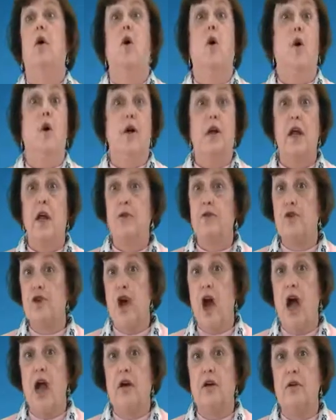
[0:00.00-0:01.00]
or another
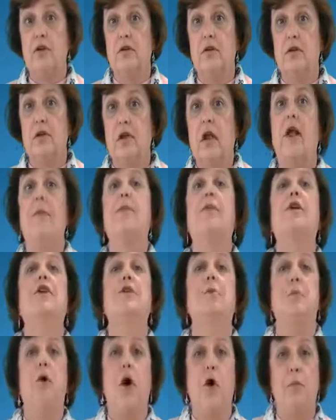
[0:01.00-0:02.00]
child, the
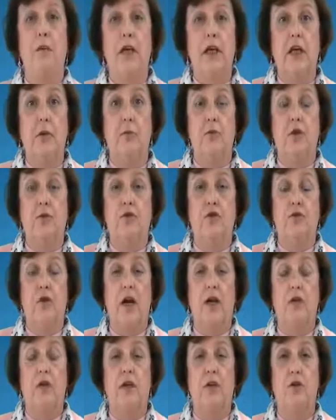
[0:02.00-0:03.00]
department can move
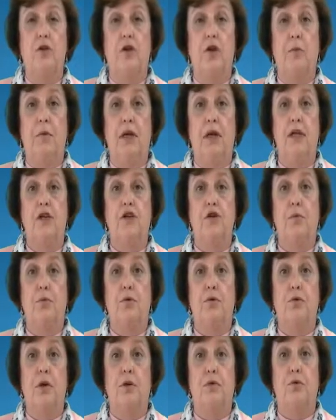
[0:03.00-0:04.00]
directly to termination of
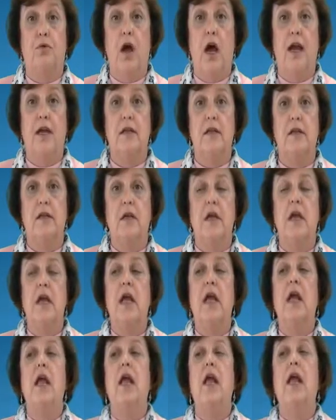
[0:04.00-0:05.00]
parental rights.
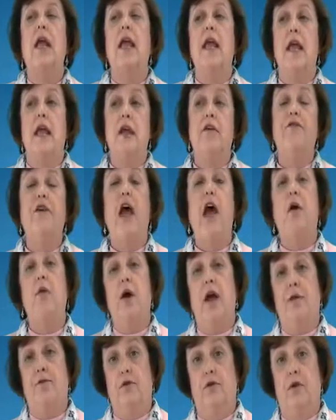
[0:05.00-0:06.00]
If,
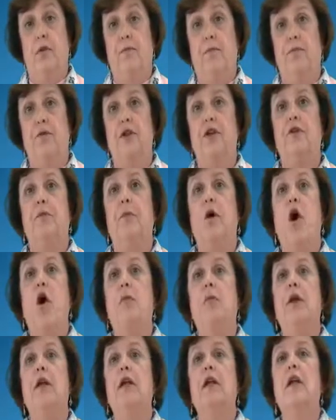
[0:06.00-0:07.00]
however, the
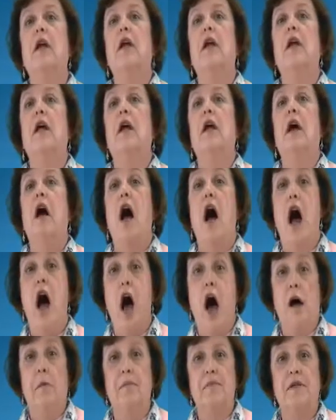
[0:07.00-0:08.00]
department
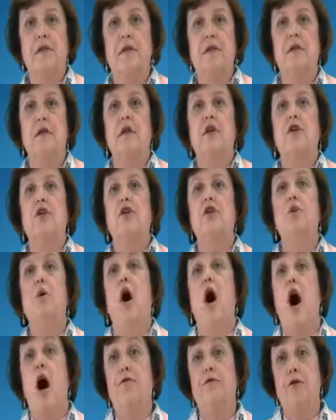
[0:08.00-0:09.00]
opts to
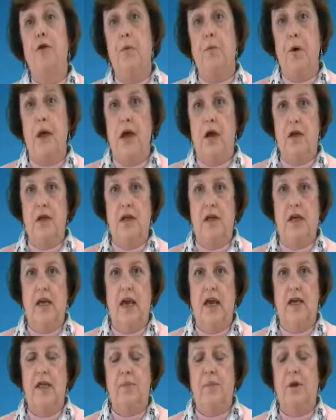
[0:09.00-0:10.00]
offer the parents a
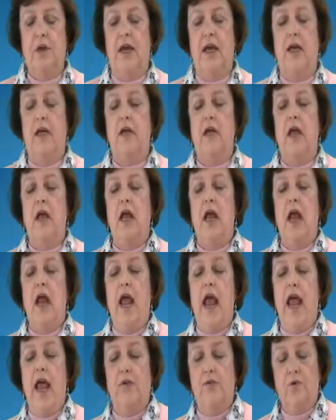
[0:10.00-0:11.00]
case plan
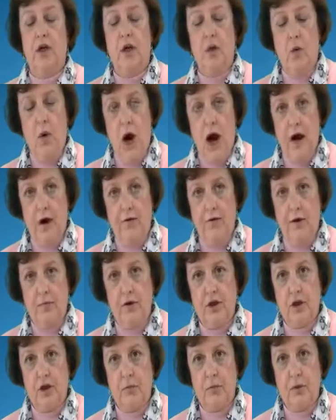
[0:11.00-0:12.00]
and require them
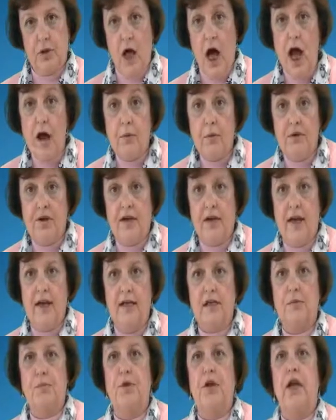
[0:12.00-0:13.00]
to comply with the
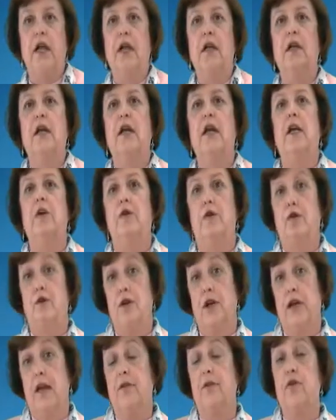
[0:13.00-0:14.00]
case plan in order
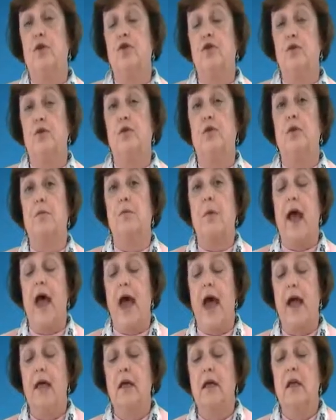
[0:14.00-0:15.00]
to get their children
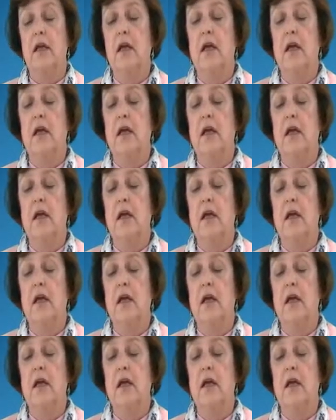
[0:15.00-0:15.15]
back,